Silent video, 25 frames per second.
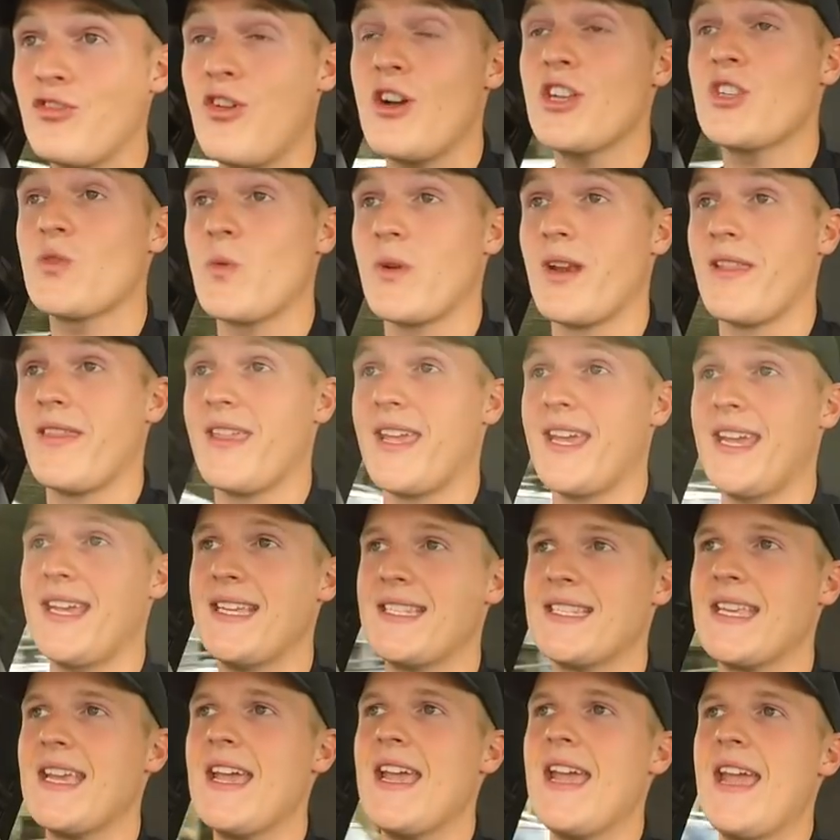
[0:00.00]
across one of
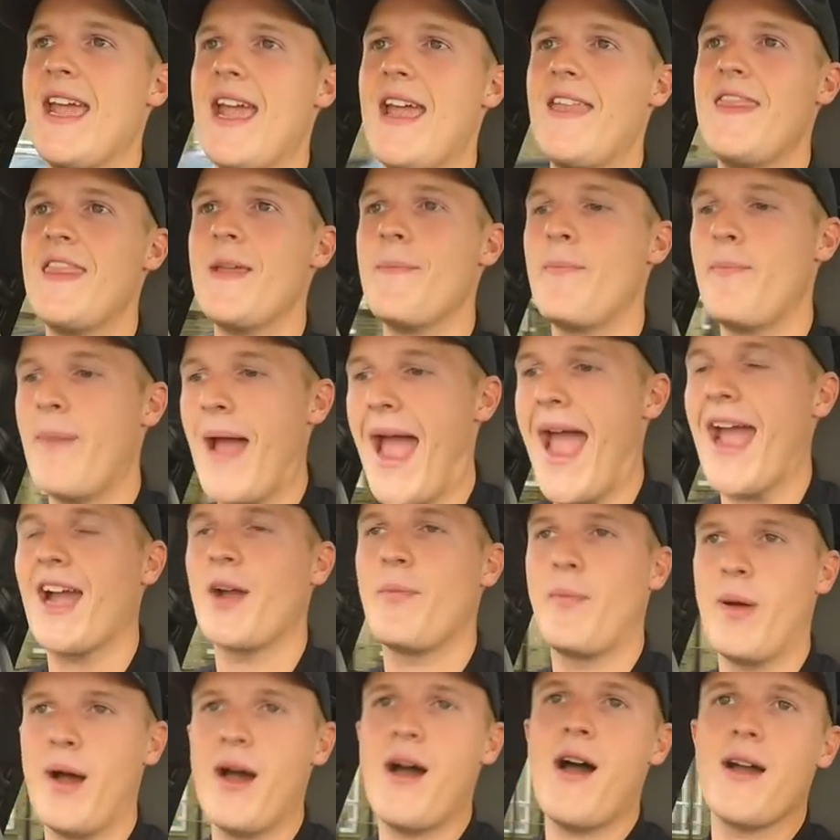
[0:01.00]
these in the back
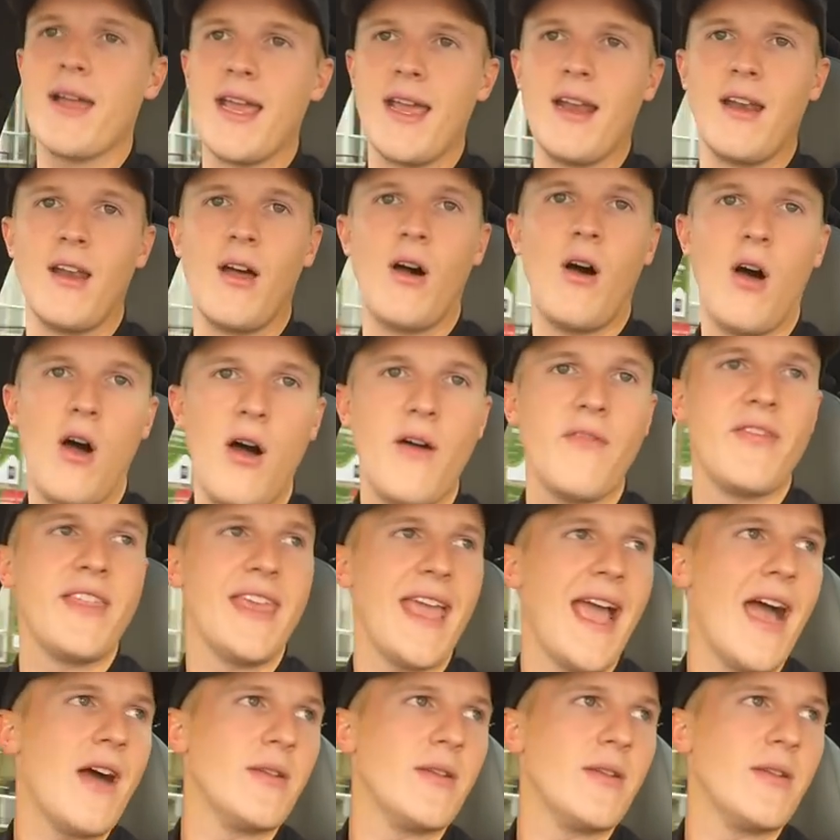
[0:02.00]
parking lot of the